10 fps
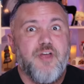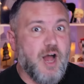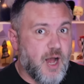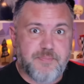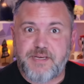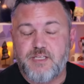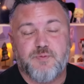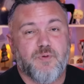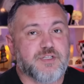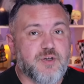the updates,
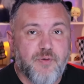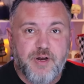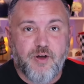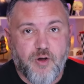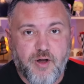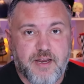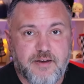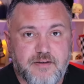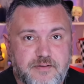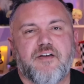what's going
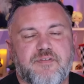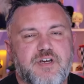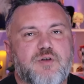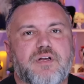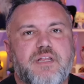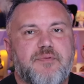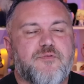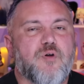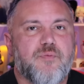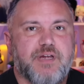on. Now, very quickly
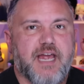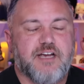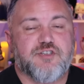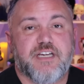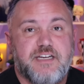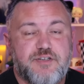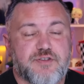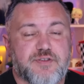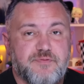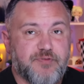before we actually get into
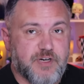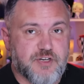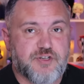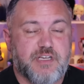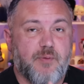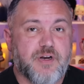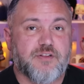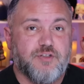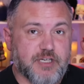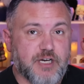some footage, because I want
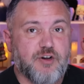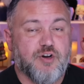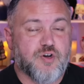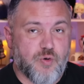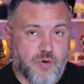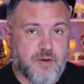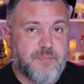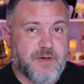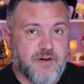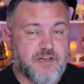to look at her court
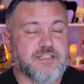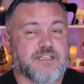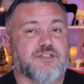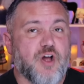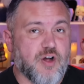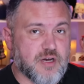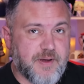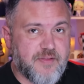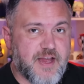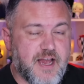appearance and talk
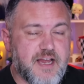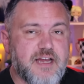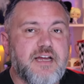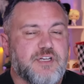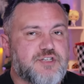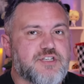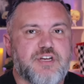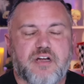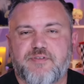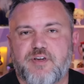about that, but let's just
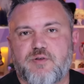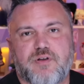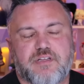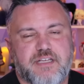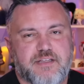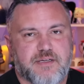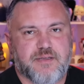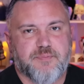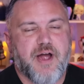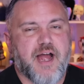talk very quickly the,
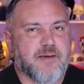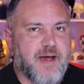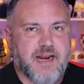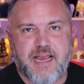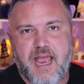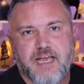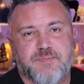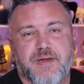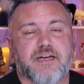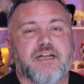the pragmatic
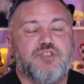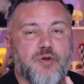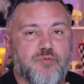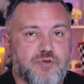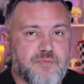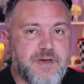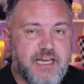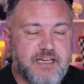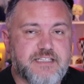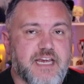aspect. So Ruby Ruby
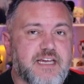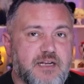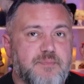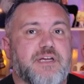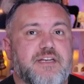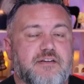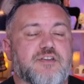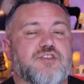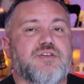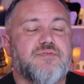has taken a plea deal.
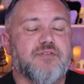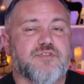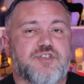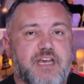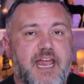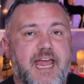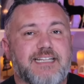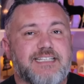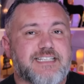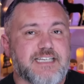Now, she originally
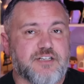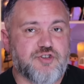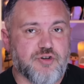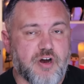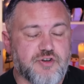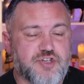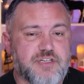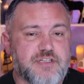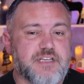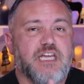had six charges.